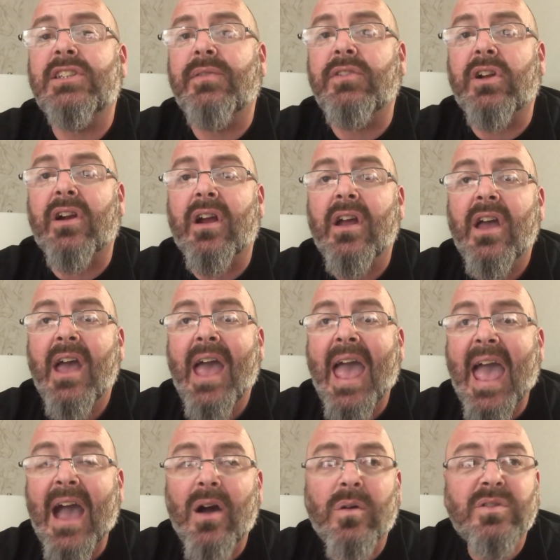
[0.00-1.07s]
of your
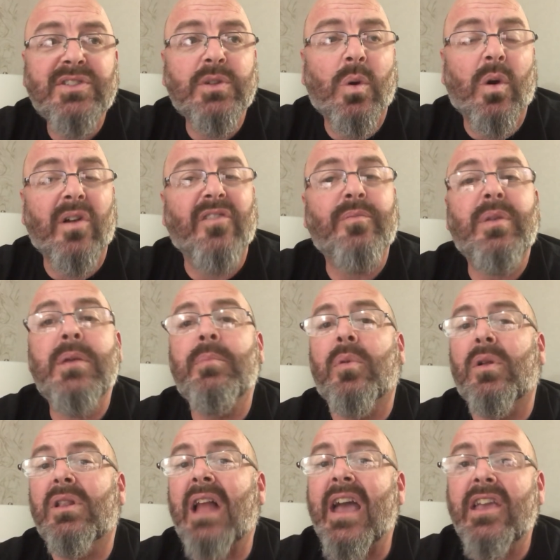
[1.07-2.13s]
house, or if
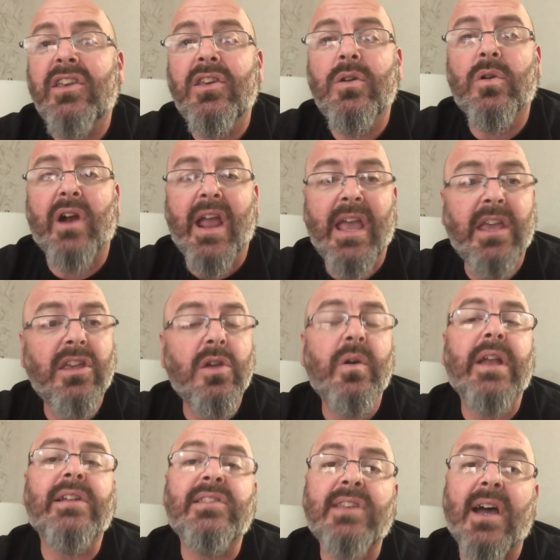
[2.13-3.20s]
people like you or hate you.
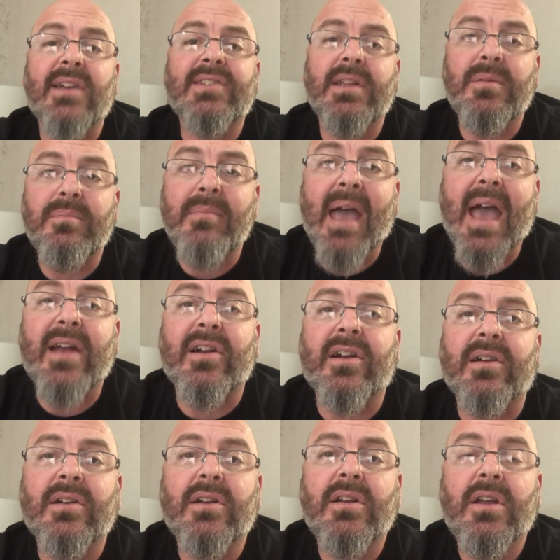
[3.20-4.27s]
It doesn't matter.
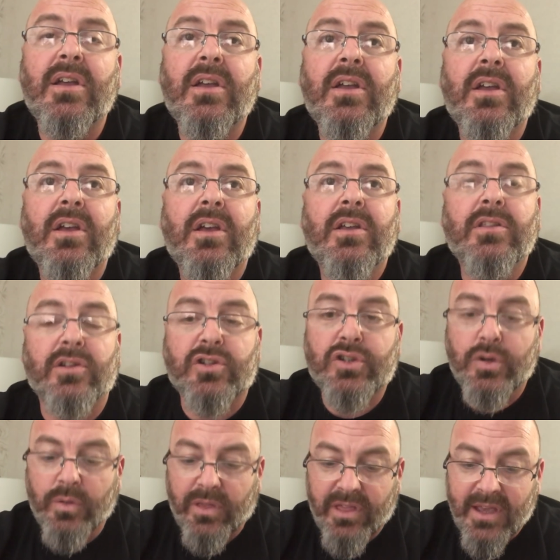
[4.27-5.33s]
The
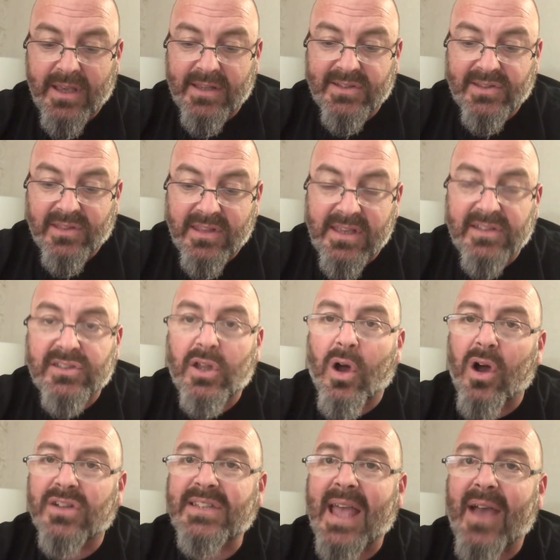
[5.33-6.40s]
truth is, these
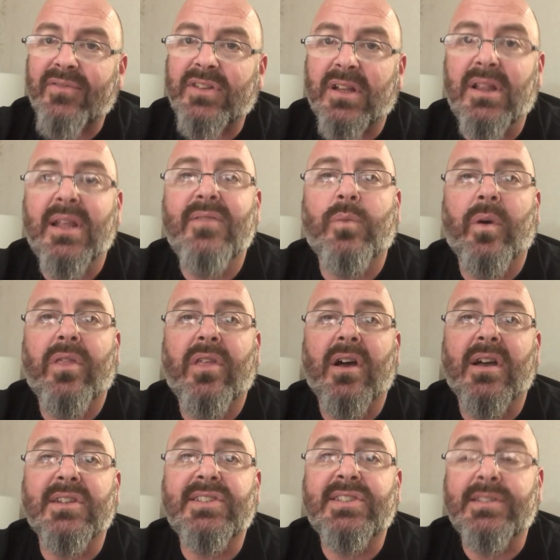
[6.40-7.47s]
dogs have to live with
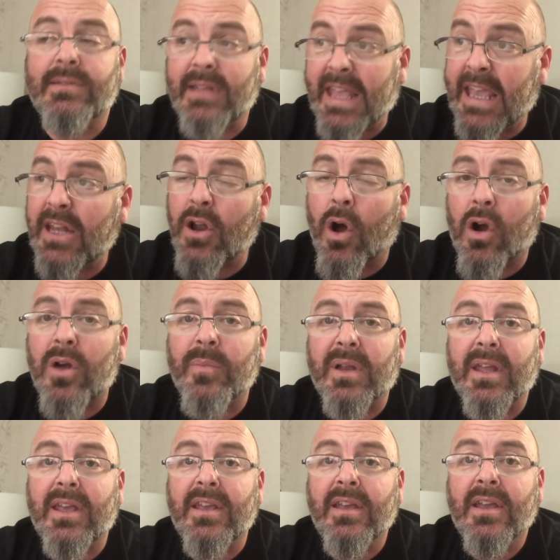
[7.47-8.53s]
us in
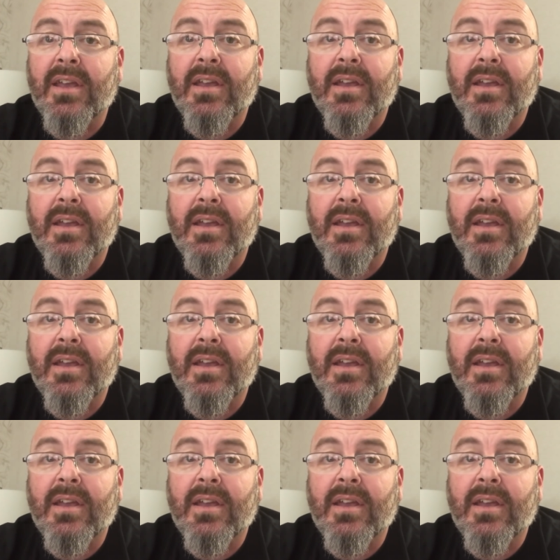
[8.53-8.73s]
harmony